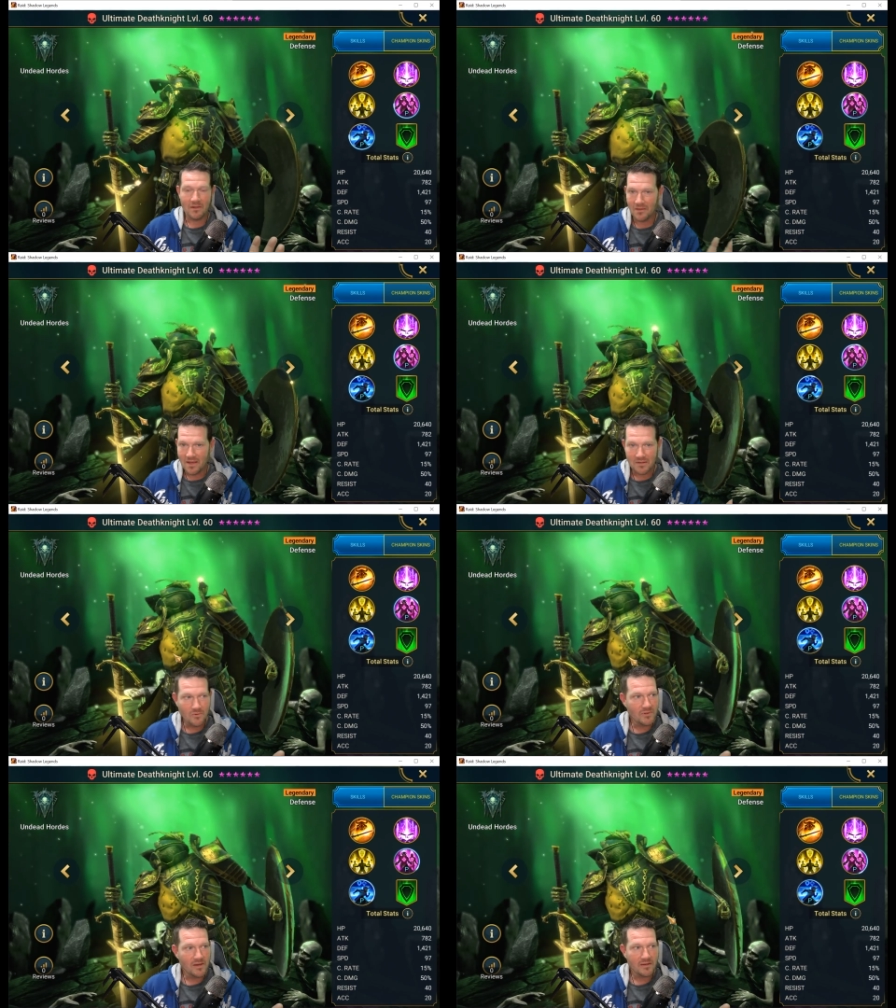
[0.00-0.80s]
A lot
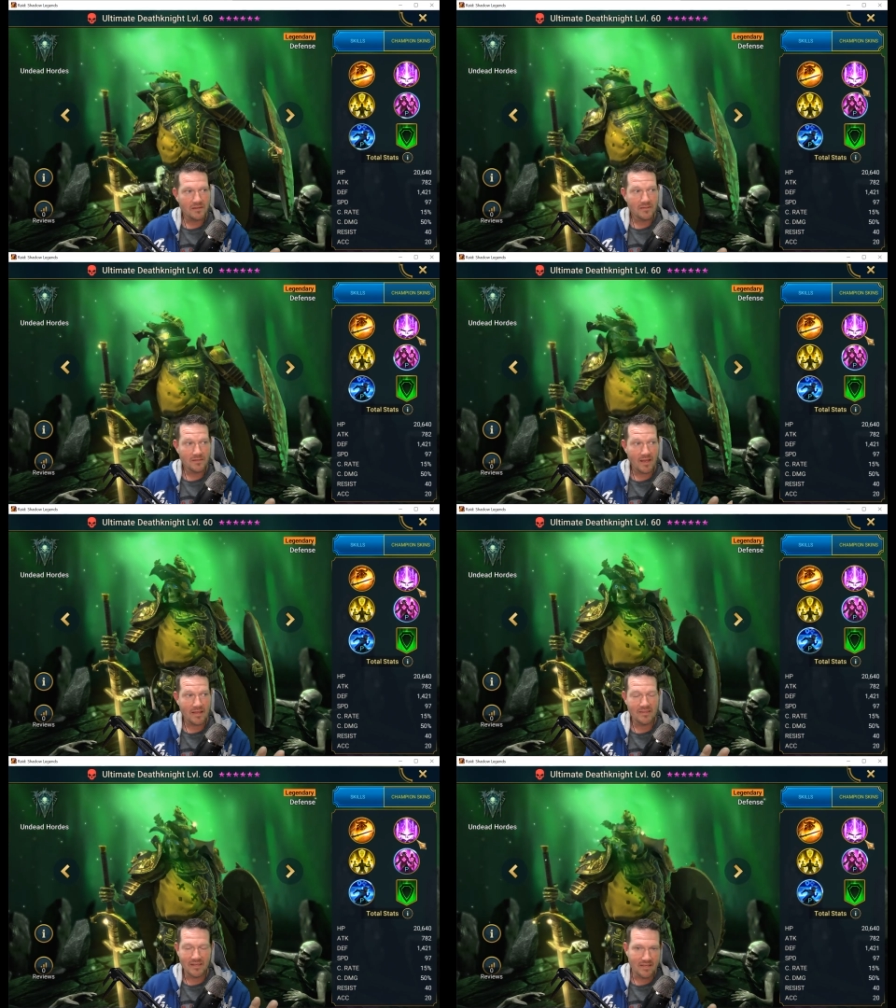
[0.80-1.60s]
going on here,
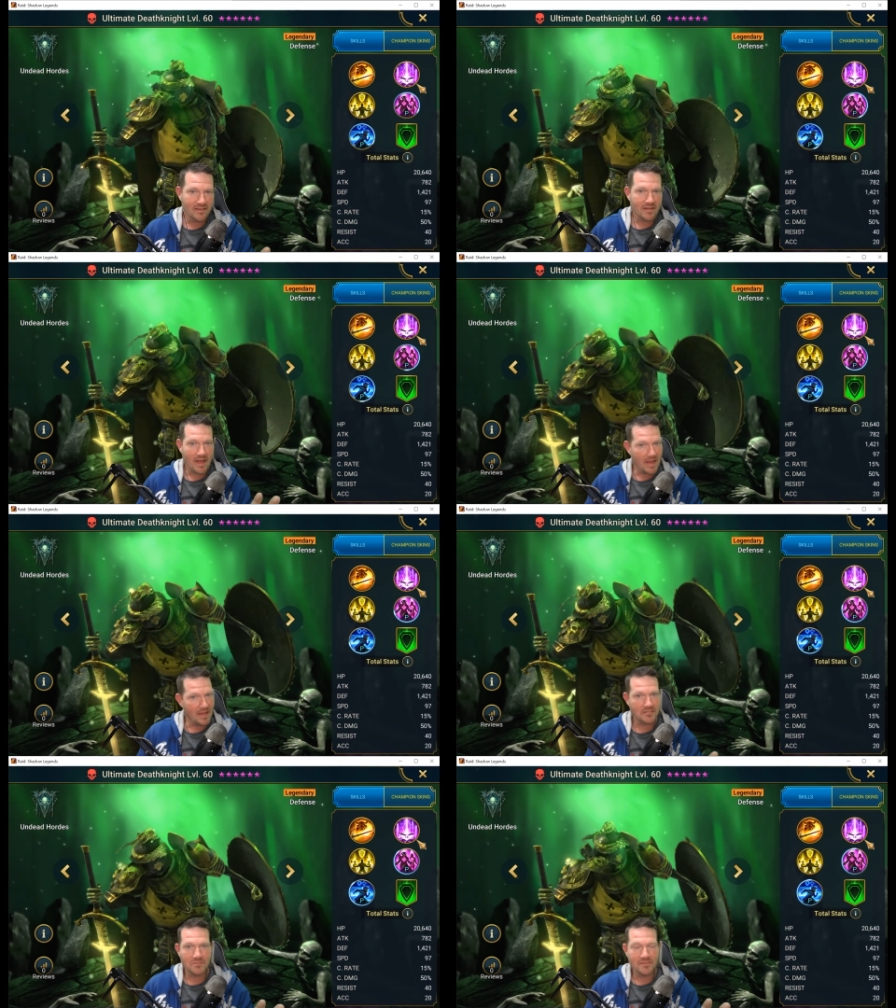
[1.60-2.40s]
and the kit
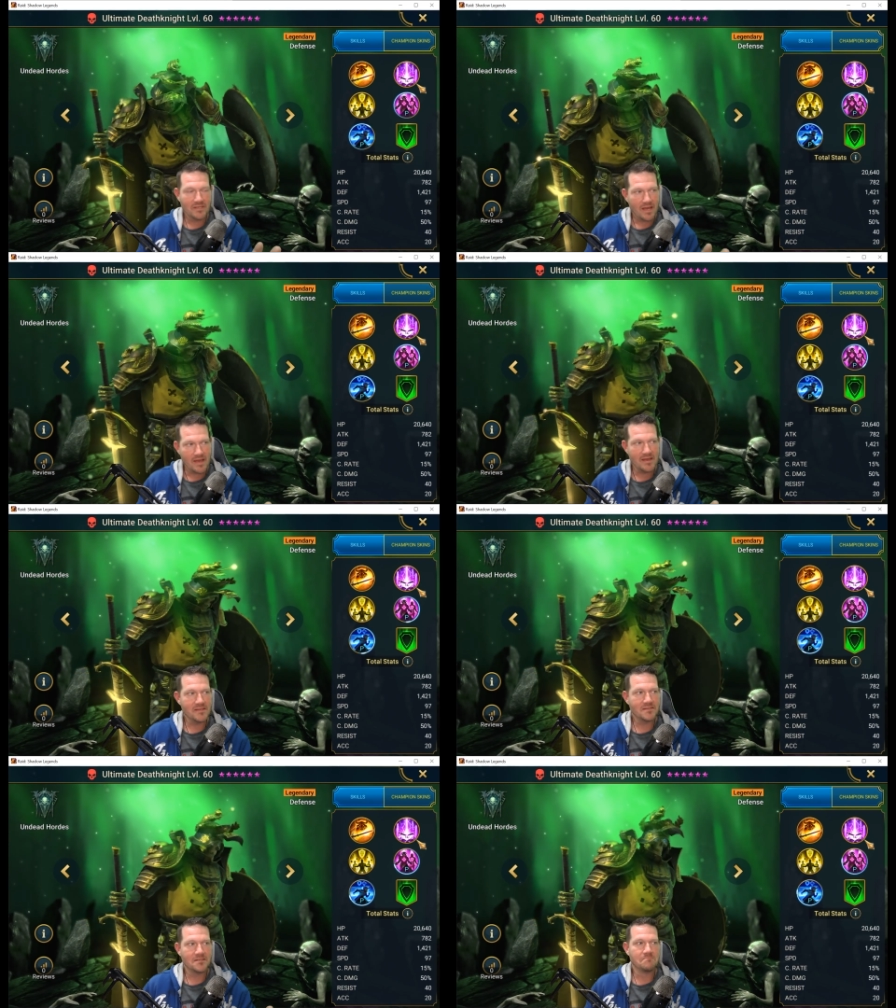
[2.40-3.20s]
actually
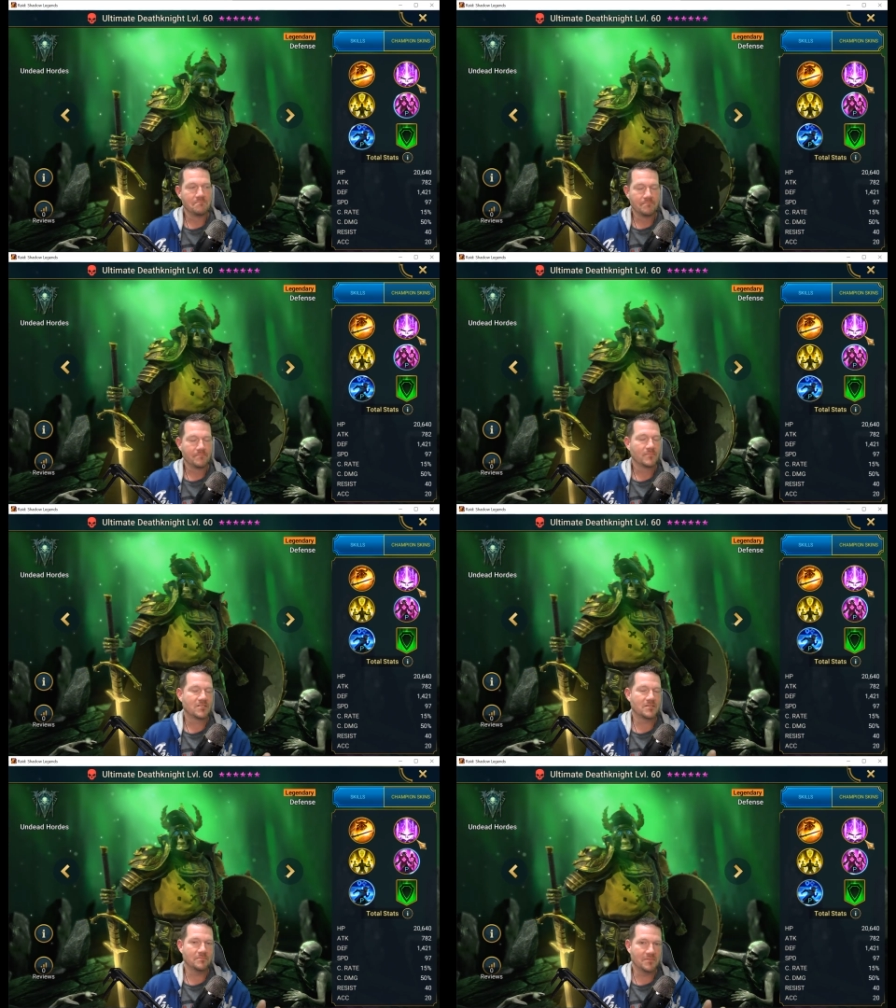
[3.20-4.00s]
has
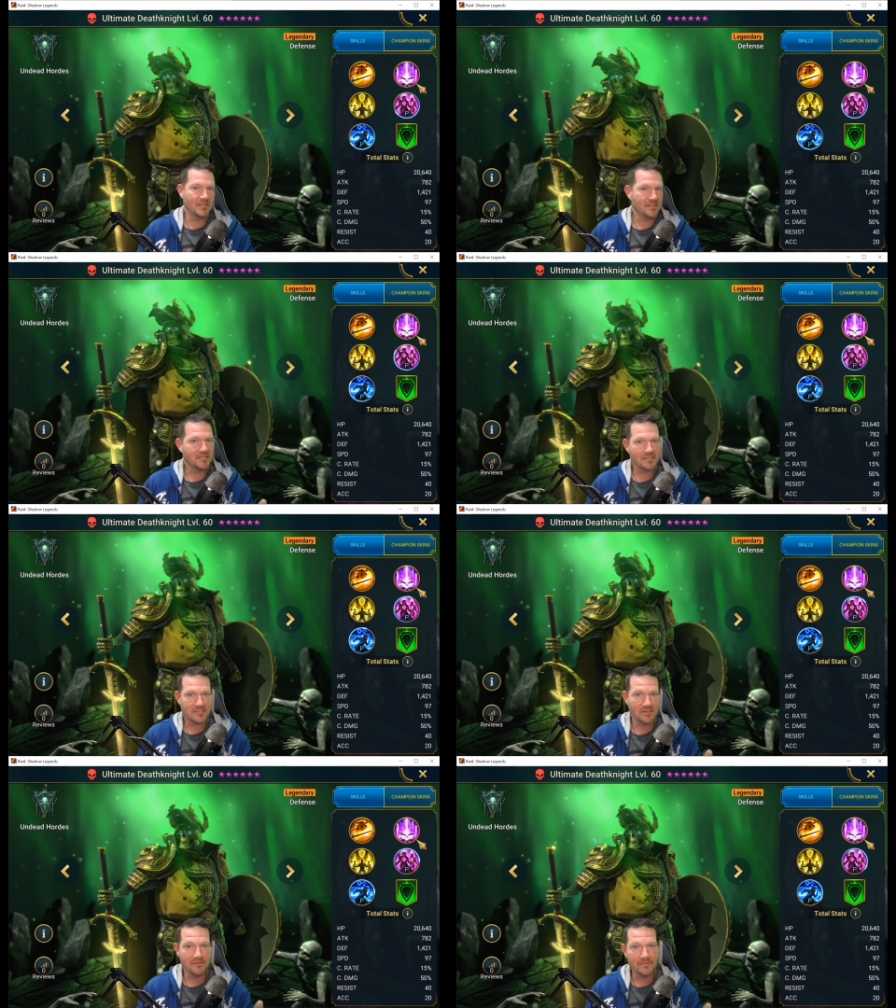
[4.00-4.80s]
some
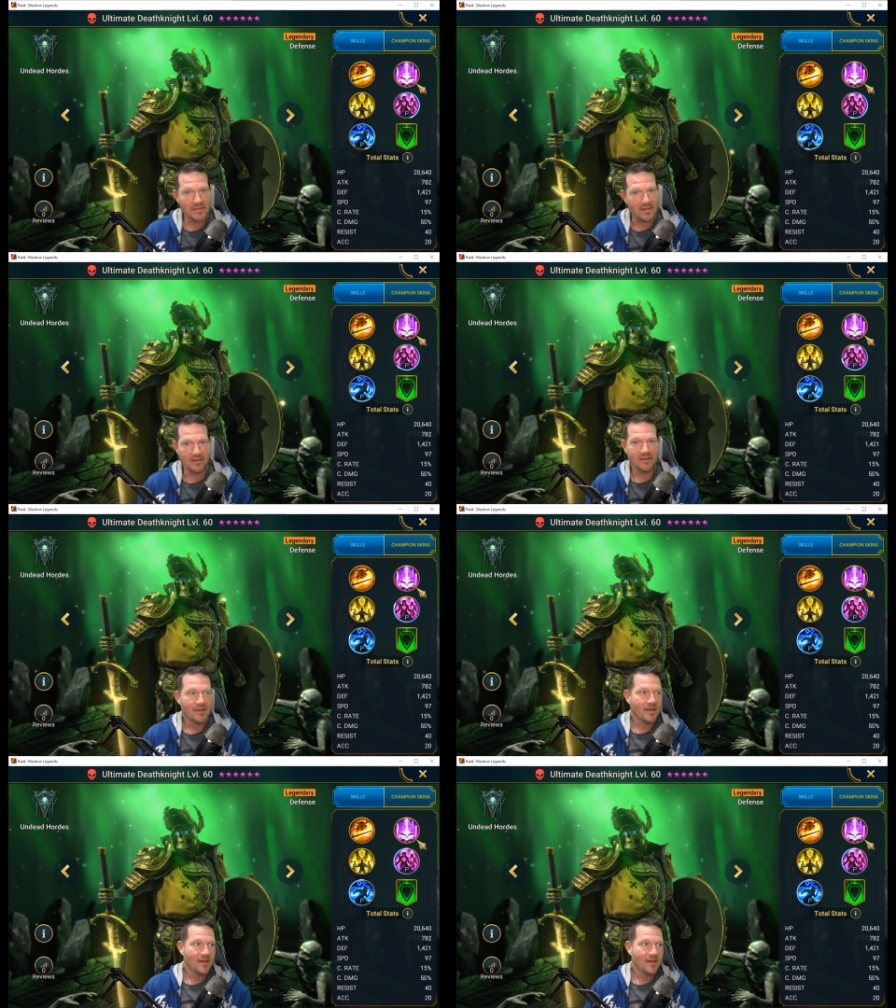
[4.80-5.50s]
decent stuff in it.